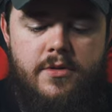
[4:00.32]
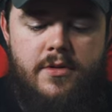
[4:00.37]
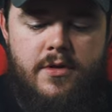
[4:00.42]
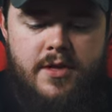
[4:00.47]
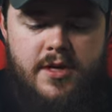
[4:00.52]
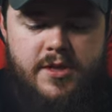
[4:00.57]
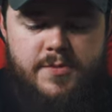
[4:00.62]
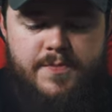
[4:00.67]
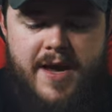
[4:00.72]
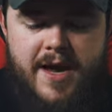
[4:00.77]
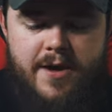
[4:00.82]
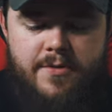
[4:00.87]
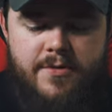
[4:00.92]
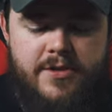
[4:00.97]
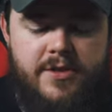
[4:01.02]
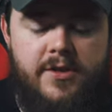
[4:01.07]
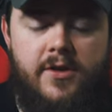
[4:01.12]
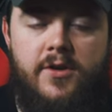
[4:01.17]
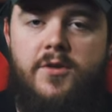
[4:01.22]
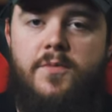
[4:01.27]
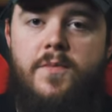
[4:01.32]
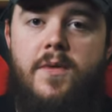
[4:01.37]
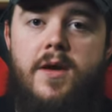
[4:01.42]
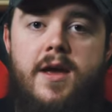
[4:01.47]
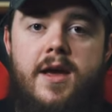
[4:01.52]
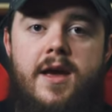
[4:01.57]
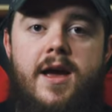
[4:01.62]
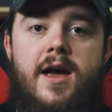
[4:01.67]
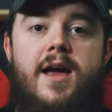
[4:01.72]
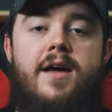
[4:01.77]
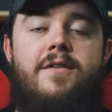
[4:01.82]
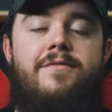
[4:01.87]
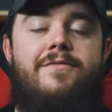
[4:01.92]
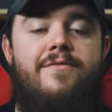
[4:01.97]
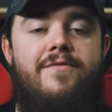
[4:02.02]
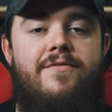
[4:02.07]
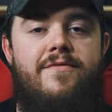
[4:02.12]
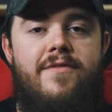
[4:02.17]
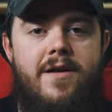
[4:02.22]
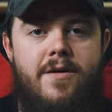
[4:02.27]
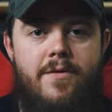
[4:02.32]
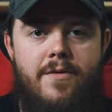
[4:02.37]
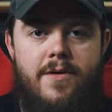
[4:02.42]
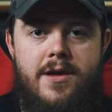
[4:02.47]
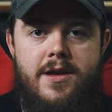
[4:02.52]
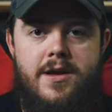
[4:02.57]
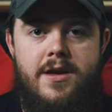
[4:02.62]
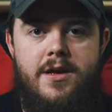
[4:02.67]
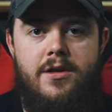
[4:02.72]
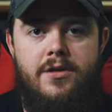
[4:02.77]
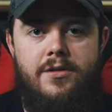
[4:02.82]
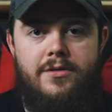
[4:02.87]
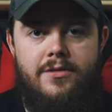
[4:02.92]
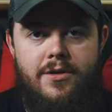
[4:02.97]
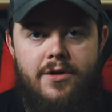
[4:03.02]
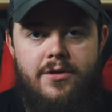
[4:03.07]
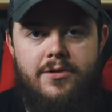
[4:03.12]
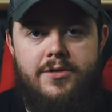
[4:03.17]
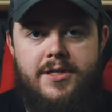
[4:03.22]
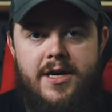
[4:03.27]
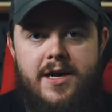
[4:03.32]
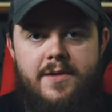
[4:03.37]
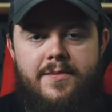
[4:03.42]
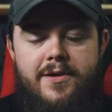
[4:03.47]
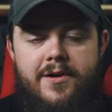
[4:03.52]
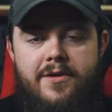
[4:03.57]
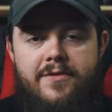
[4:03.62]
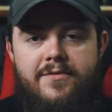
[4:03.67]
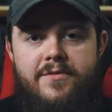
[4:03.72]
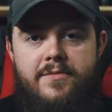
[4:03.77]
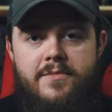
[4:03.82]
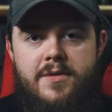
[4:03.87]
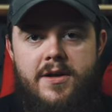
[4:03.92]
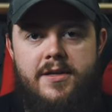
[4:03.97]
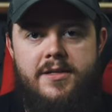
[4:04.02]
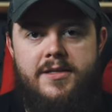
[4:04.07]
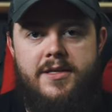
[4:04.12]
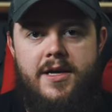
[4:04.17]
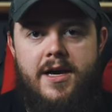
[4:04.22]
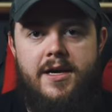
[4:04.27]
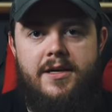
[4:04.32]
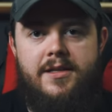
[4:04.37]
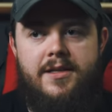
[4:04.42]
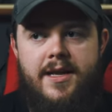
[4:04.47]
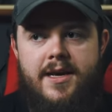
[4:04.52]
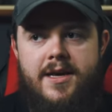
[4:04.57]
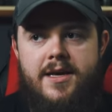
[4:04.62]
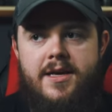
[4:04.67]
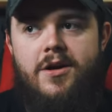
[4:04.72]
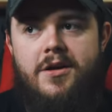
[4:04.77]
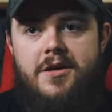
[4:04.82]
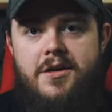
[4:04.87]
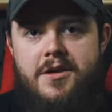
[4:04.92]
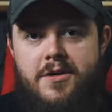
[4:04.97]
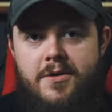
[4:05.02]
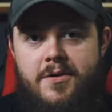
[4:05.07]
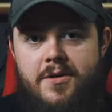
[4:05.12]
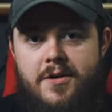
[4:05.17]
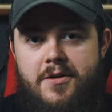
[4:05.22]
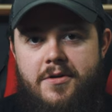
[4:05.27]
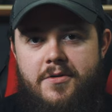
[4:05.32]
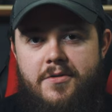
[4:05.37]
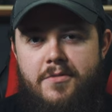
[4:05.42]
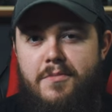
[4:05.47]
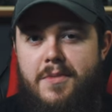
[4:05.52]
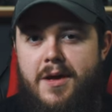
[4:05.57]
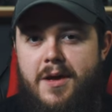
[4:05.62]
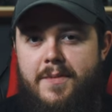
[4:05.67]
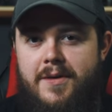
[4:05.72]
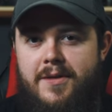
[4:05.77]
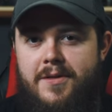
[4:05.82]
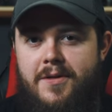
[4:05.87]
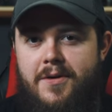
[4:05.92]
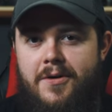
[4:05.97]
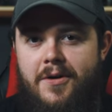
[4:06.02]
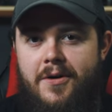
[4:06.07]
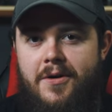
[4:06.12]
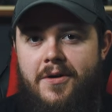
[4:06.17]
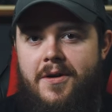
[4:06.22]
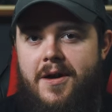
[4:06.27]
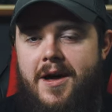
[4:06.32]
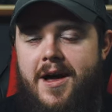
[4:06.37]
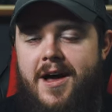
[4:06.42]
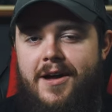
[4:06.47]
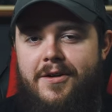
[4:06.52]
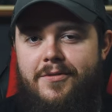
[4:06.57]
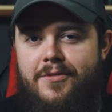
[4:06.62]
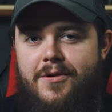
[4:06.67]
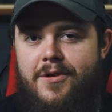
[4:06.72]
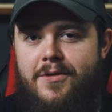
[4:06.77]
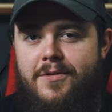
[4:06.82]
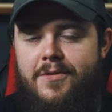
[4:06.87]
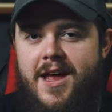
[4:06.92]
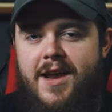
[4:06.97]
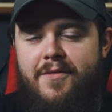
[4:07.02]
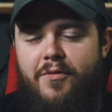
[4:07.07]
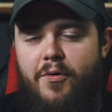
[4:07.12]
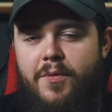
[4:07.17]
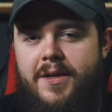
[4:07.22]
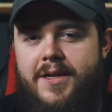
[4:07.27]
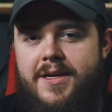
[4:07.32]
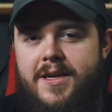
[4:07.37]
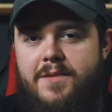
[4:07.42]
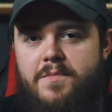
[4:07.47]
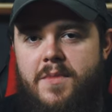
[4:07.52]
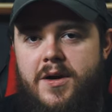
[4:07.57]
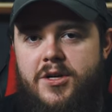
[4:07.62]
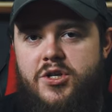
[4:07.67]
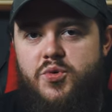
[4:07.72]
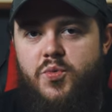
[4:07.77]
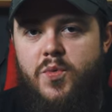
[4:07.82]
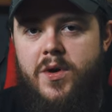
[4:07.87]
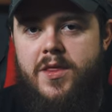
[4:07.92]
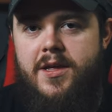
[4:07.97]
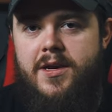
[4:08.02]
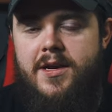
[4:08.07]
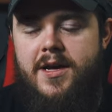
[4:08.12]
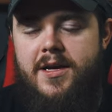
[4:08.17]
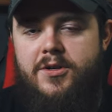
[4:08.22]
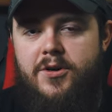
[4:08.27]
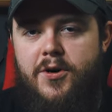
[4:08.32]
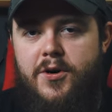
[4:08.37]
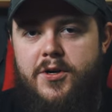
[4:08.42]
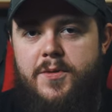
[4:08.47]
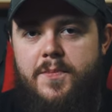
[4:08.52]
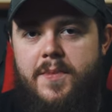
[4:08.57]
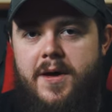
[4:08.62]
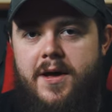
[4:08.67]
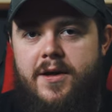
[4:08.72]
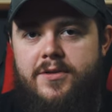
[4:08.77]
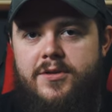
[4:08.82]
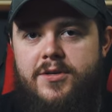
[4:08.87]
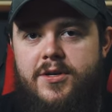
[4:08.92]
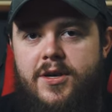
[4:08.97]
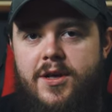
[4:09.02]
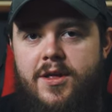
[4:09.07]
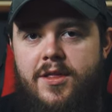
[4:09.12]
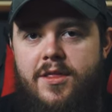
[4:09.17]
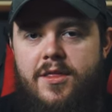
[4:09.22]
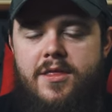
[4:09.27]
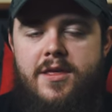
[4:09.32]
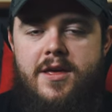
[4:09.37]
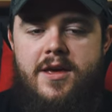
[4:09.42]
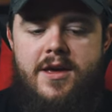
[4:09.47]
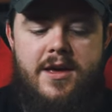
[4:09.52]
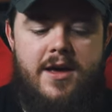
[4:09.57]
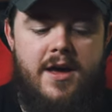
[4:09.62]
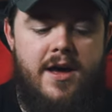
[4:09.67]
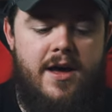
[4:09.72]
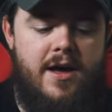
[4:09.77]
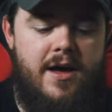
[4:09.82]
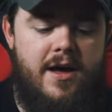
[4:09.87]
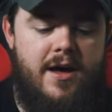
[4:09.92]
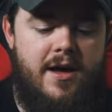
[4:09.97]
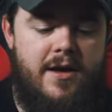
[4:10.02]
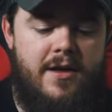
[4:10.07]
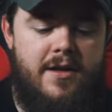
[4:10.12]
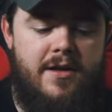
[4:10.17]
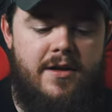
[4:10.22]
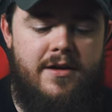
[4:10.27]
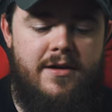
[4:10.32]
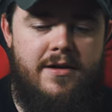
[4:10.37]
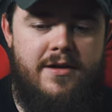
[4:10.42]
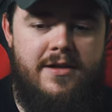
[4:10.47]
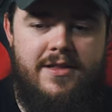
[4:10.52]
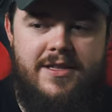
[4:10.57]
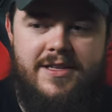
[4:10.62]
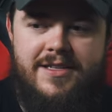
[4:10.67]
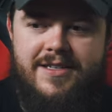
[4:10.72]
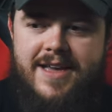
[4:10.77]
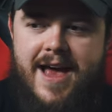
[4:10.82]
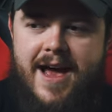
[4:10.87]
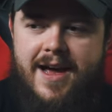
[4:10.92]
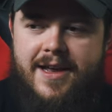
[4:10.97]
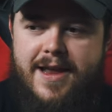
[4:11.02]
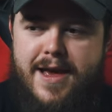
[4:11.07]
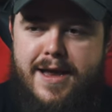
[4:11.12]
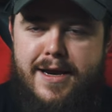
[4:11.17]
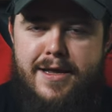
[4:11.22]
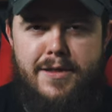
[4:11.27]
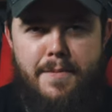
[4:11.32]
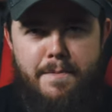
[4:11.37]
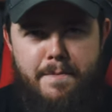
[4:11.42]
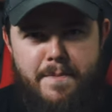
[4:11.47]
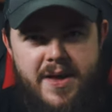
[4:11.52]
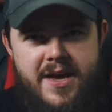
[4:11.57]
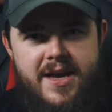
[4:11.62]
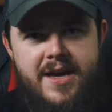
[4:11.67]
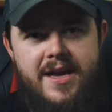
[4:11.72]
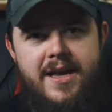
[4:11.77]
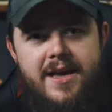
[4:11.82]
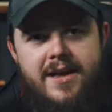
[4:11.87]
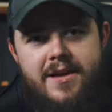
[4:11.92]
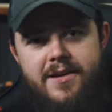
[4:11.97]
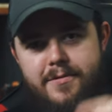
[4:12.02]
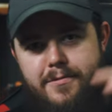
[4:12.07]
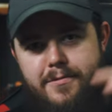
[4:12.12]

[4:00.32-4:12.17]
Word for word: this bag was sent to me a very long time ago from Nutsac, like a year ago, maybe longer. I don't know. I never really did much with it. I talked about the, uh, the Sack Daddy, the big